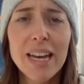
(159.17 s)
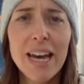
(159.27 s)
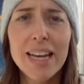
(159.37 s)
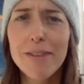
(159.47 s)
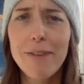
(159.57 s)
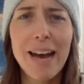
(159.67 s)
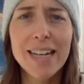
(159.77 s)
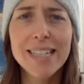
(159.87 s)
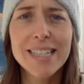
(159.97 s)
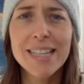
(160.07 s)
And in
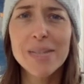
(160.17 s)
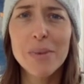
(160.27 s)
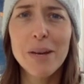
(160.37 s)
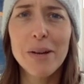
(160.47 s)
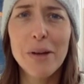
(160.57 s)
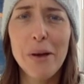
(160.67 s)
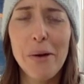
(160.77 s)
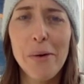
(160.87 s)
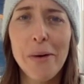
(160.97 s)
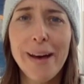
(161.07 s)
fact, as we all
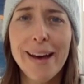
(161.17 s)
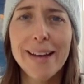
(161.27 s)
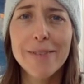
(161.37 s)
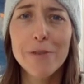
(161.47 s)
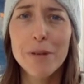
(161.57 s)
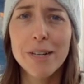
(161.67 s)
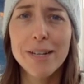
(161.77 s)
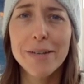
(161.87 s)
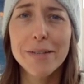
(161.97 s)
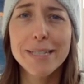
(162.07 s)
know, at
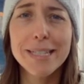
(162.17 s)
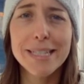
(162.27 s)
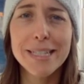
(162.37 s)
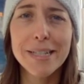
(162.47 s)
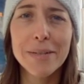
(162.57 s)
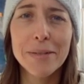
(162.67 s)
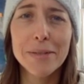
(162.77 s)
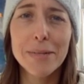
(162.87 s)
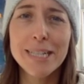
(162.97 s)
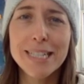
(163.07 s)
40 or 60 or
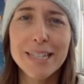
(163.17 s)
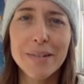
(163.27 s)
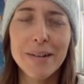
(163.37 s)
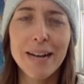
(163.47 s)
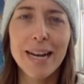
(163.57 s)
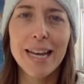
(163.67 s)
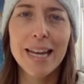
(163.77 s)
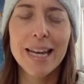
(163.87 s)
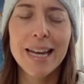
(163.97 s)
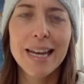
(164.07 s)
20 or
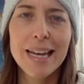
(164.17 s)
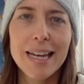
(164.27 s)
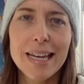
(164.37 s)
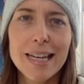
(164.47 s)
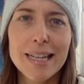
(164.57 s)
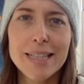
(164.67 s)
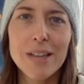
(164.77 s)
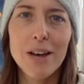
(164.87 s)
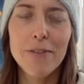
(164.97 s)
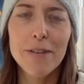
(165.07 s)
80, it is
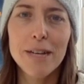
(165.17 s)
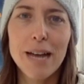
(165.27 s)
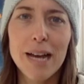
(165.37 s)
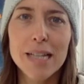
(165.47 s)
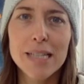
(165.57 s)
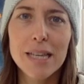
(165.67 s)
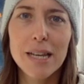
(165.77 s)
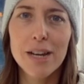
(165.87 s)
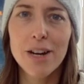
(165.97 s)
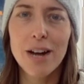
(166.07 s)
often not as
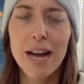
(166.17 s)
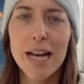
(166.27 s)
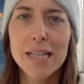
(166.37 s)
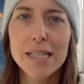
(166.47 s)
linear as